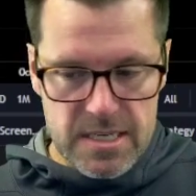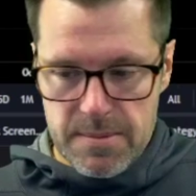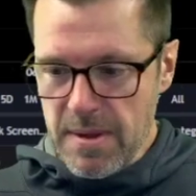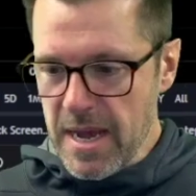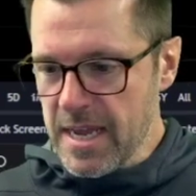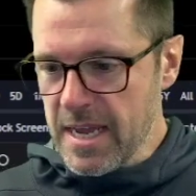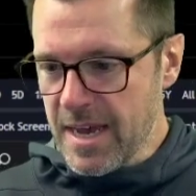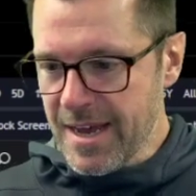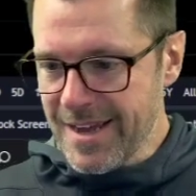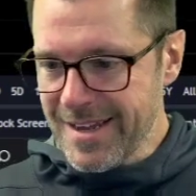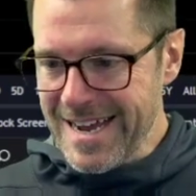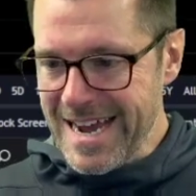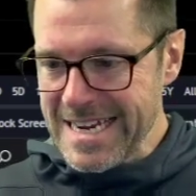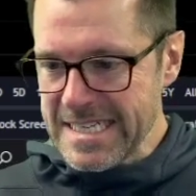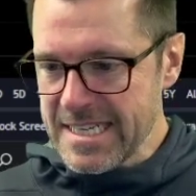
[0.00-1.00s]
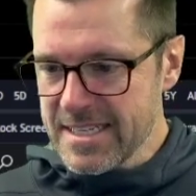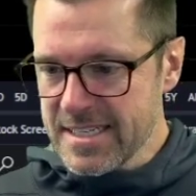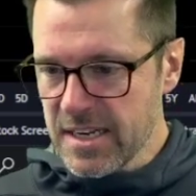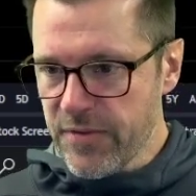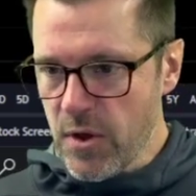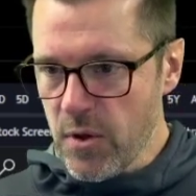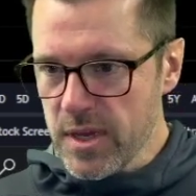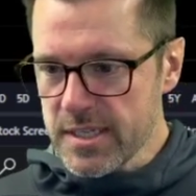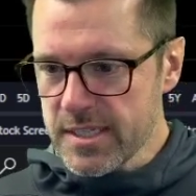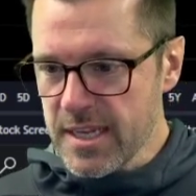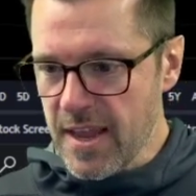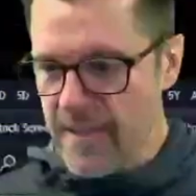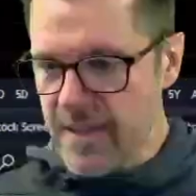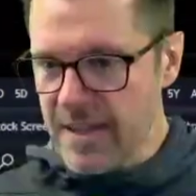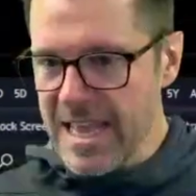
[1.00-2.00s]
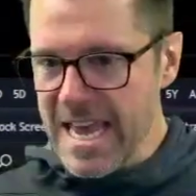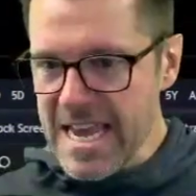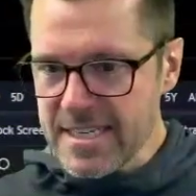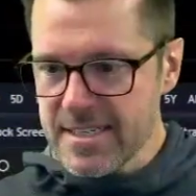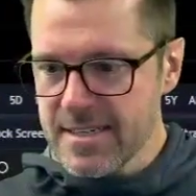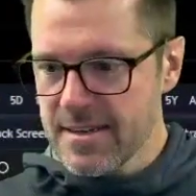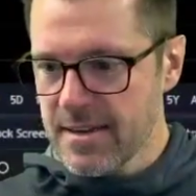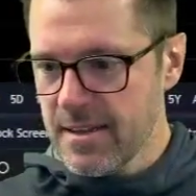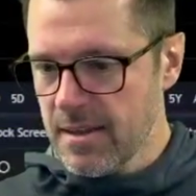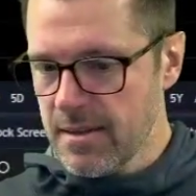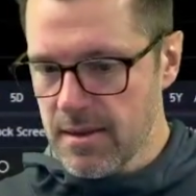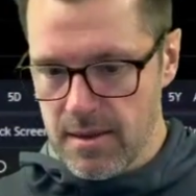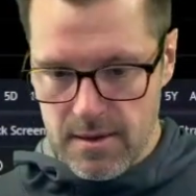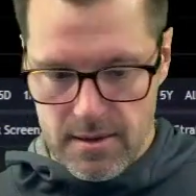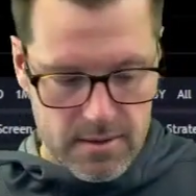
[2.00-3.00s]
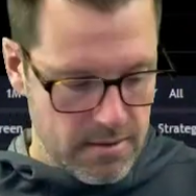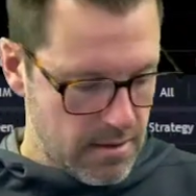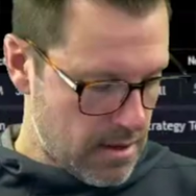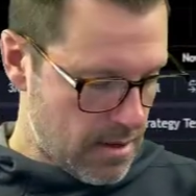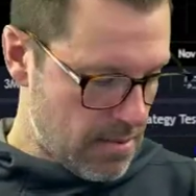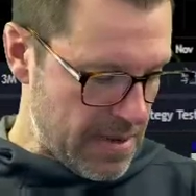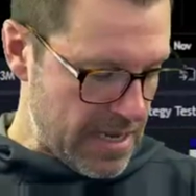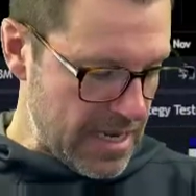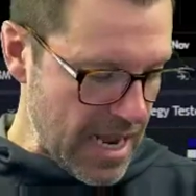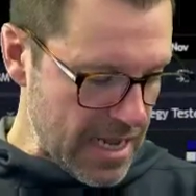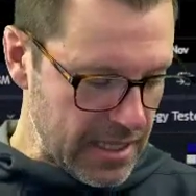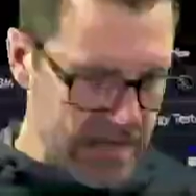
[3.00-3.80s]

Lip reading: some ideas in focus. And then last but not